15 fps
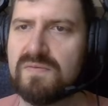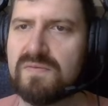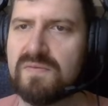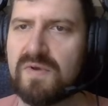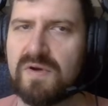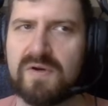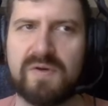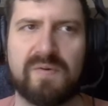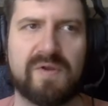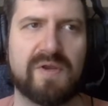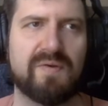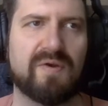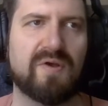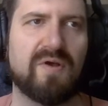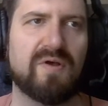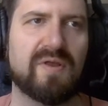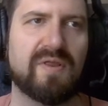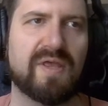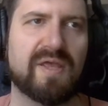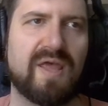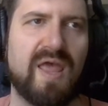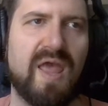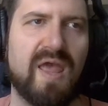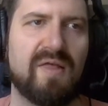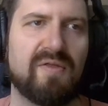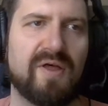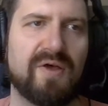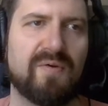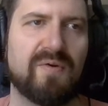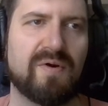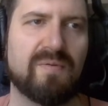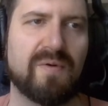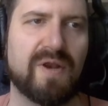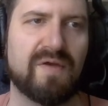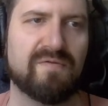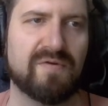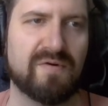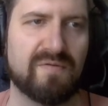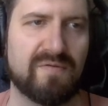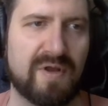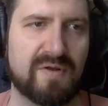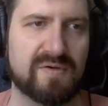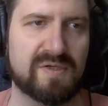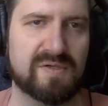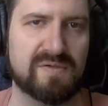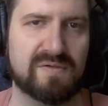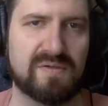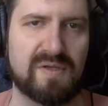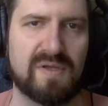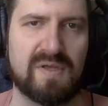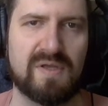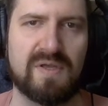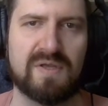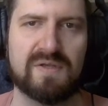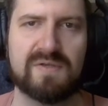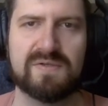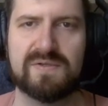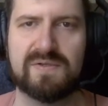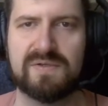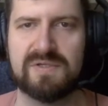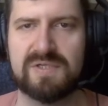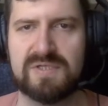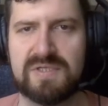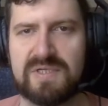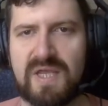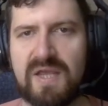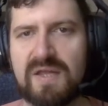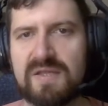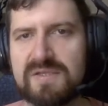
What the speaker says: I don't know what you would call it, like a halo or whatever around it. So it just stands